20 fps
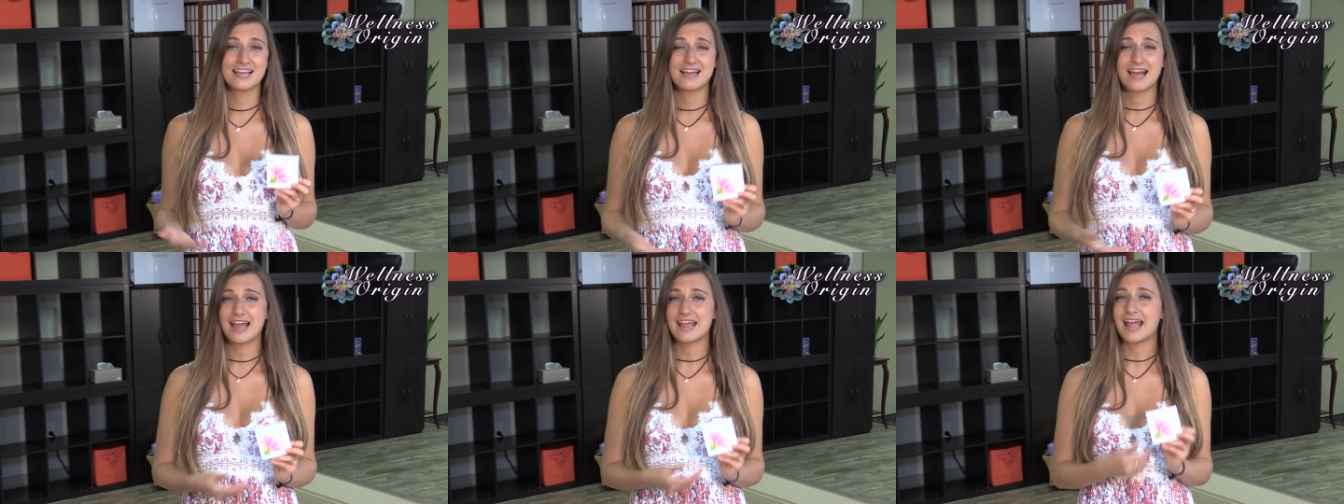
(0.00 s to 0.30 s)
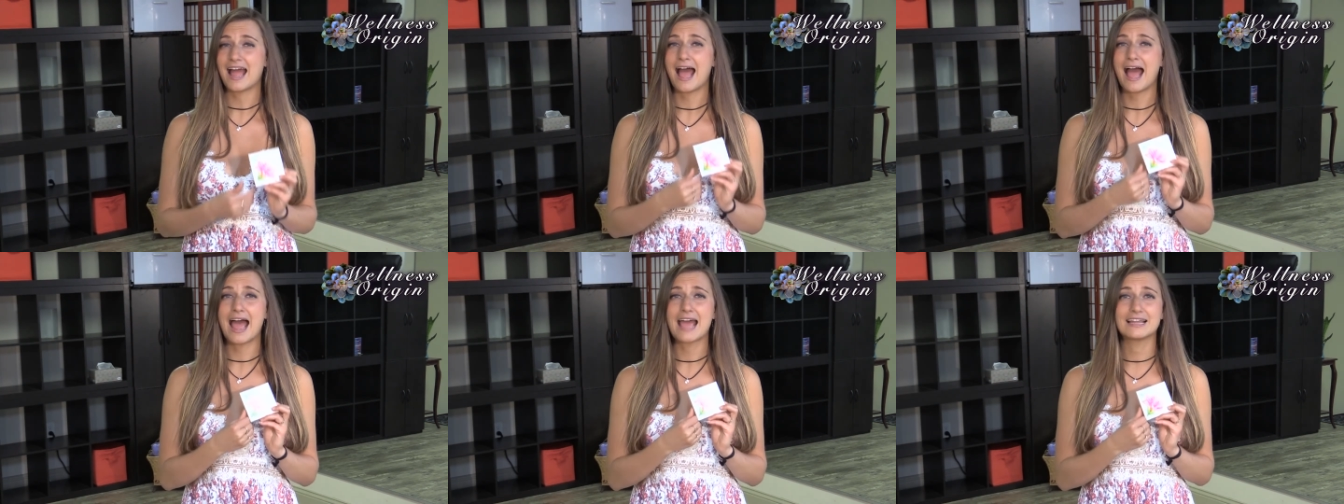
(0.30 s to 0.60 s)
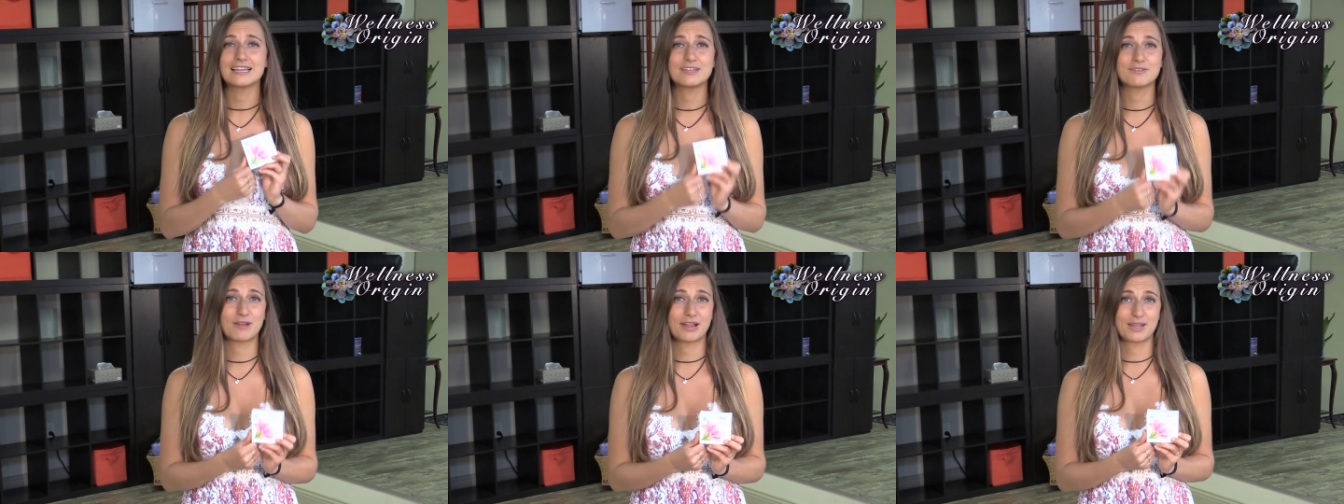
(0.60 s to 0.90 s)
I
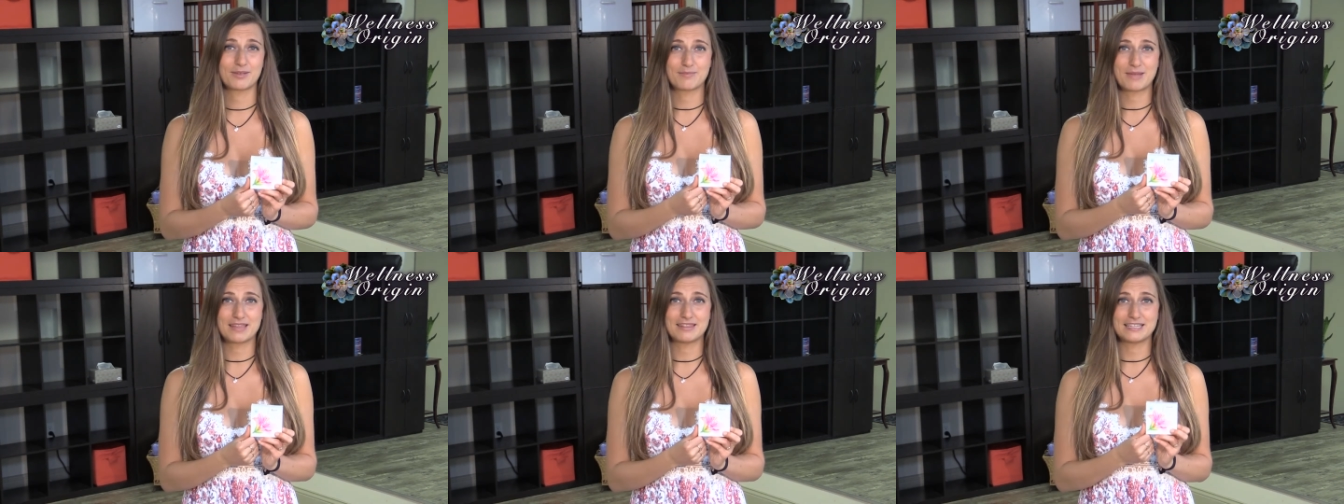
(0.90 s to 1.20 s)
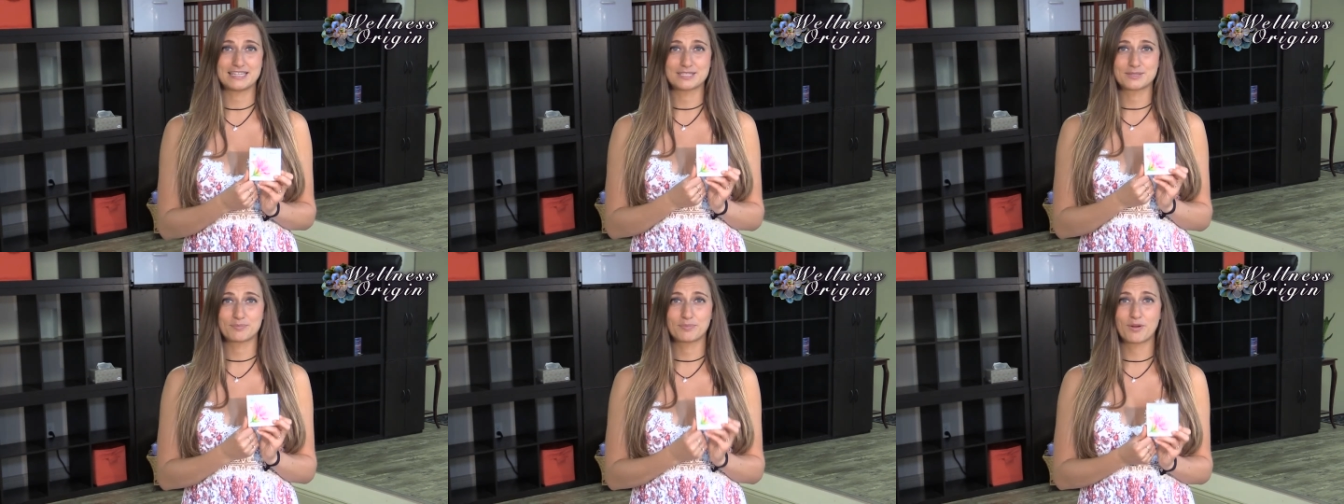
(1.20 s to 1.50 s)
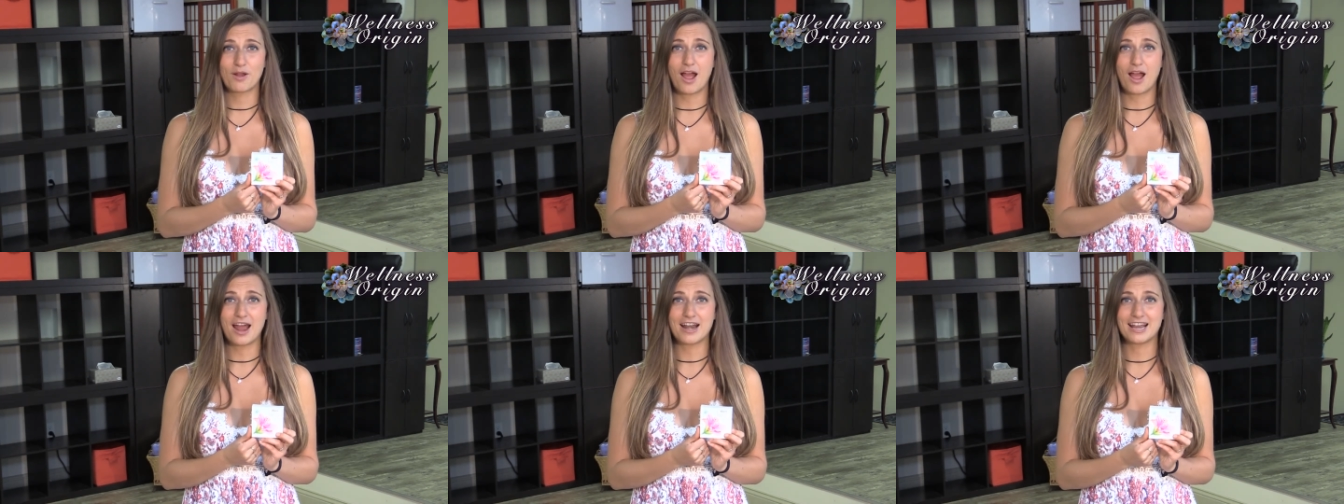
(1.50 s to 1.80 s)
highly recommend these
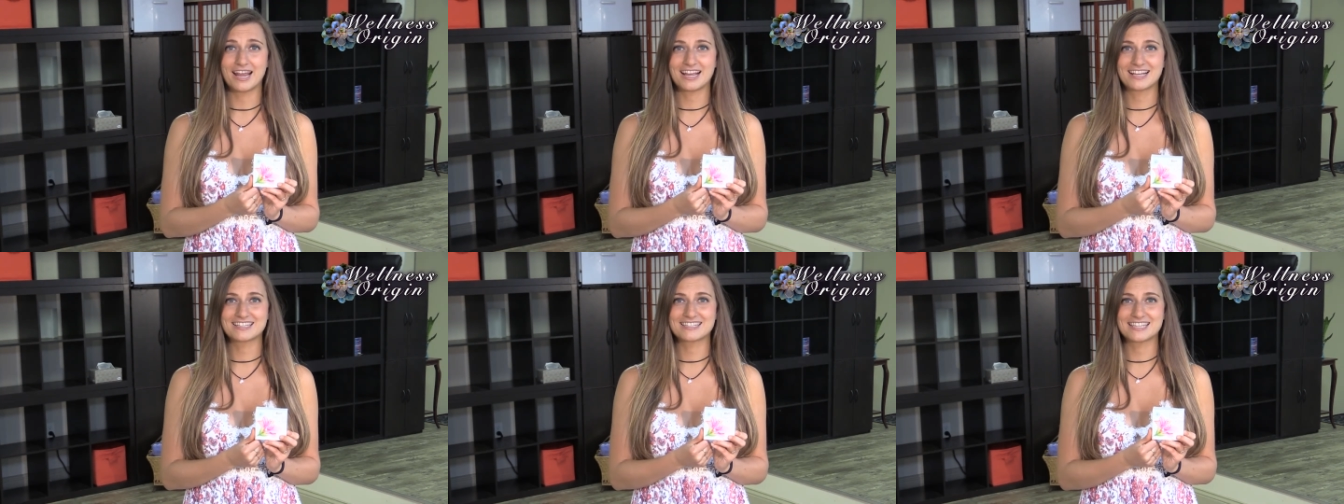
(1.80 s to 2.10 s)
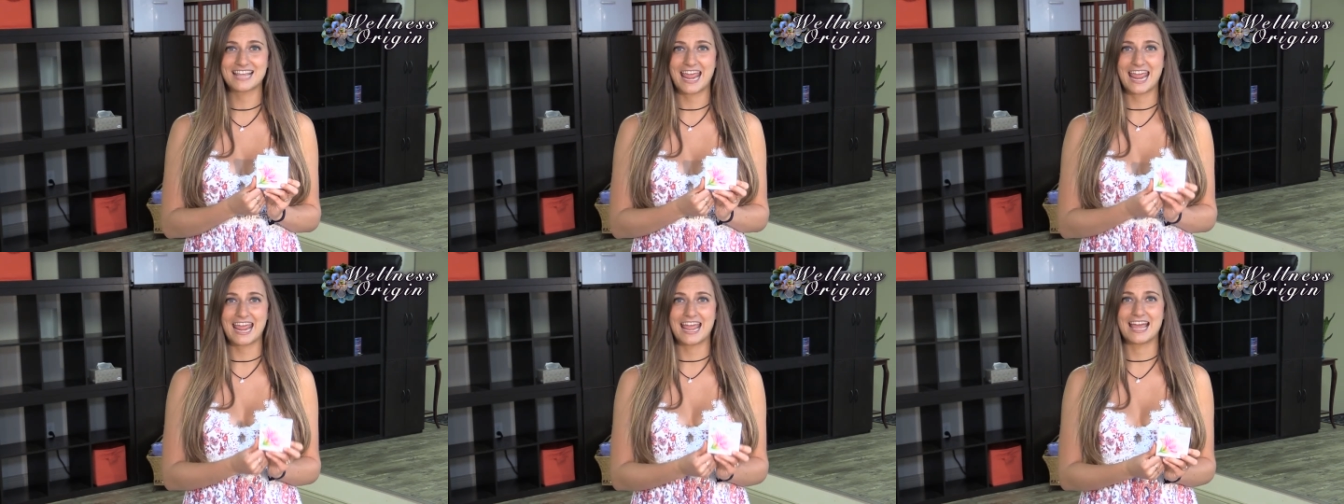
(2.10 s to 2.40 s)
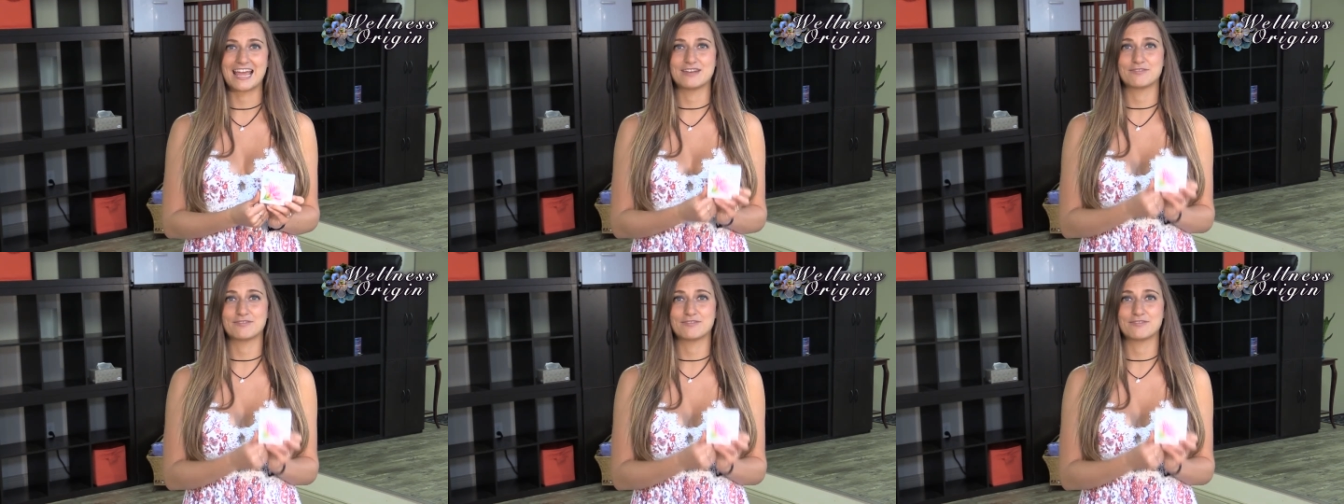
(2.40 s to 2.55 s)
products and